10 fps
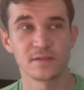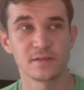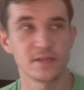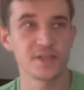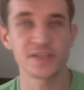
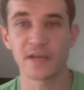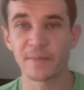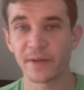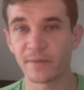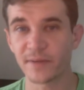So they just get a
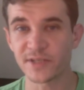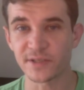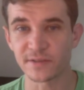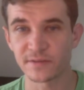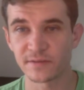bigger budget.
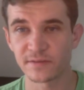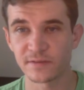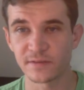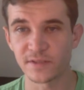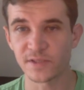
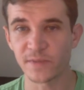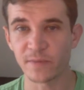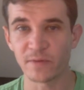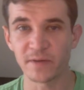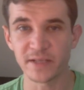They just spend
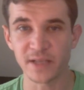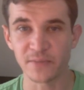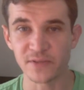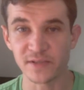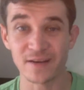more money on that
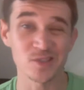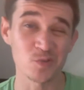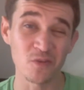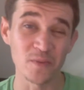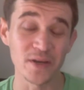prison. Now it's
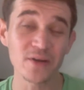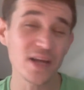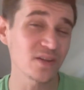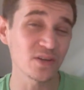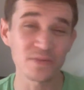$12 million.
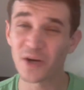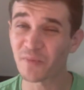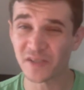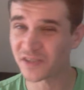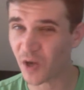Okay, look, you know,
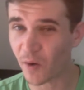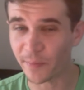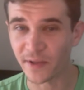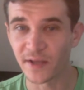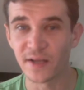prices go up.